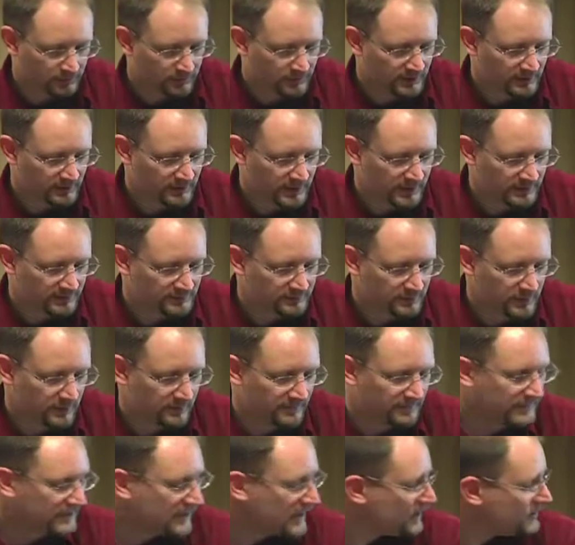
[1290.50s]
Also,
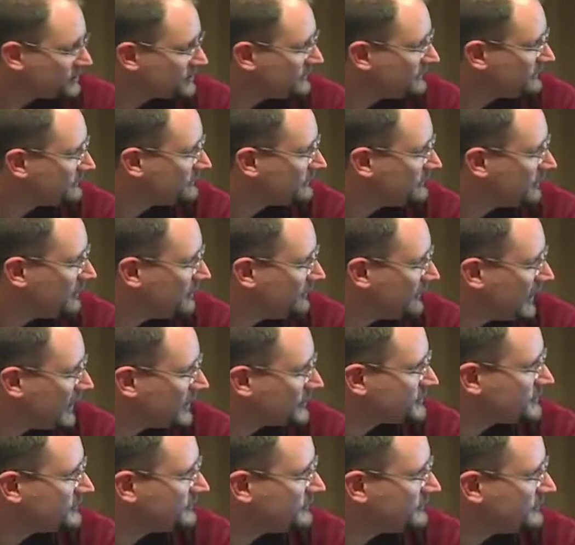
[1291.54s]
realized ramifications
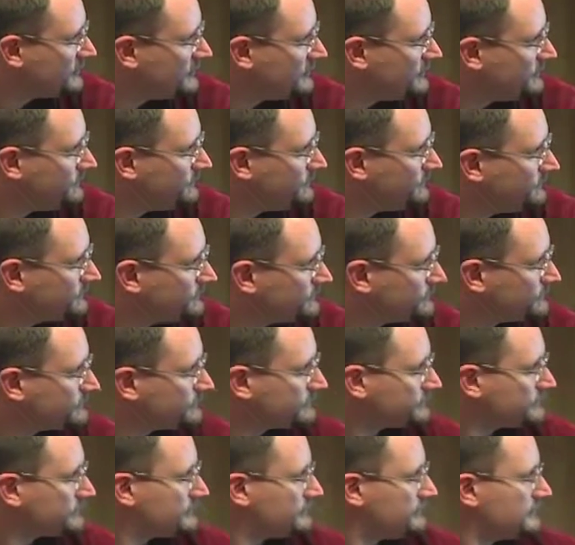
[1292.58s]
of actions,
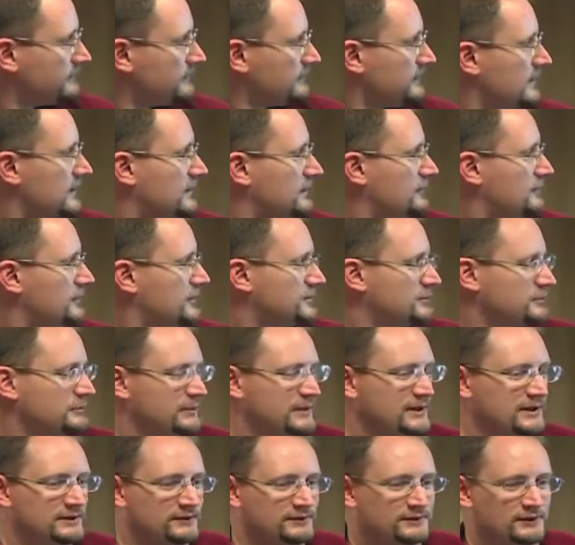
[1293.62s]

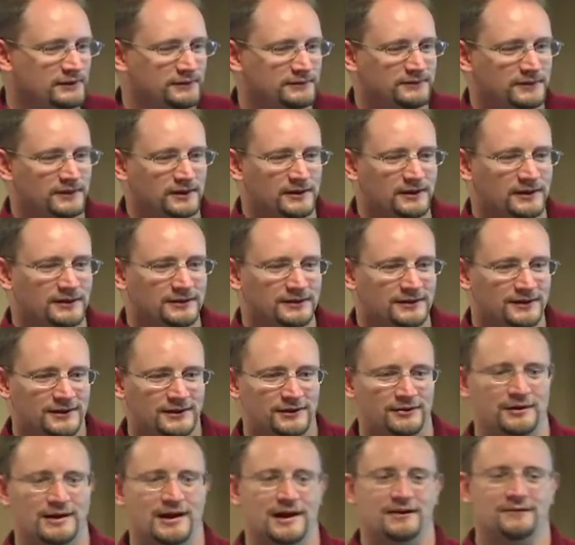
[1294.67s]
which would be as if
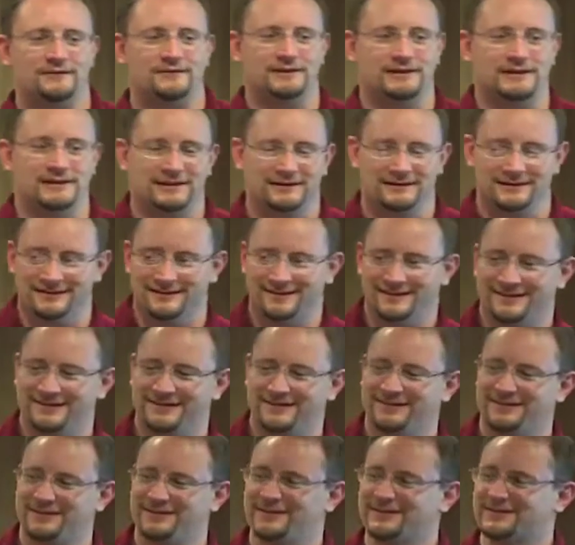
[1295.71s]
you have an
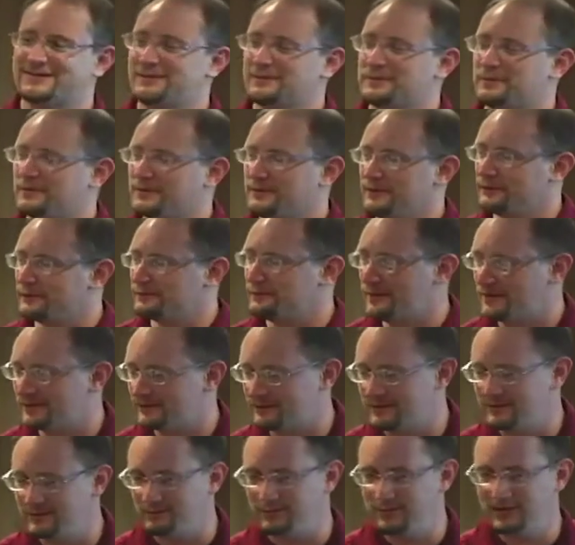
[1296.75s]
acceptable
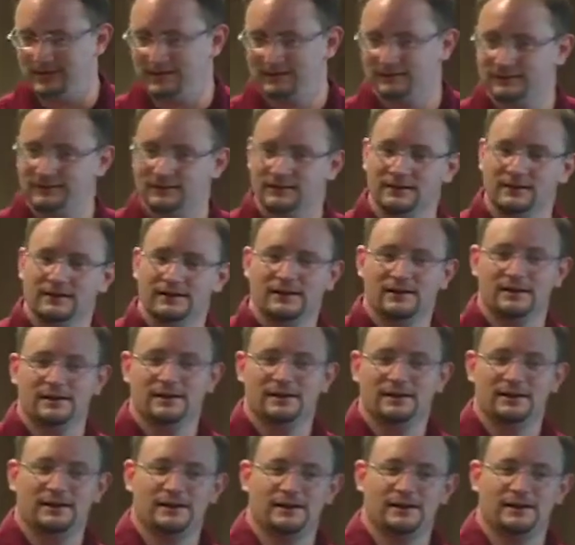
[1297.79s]
use policy in place.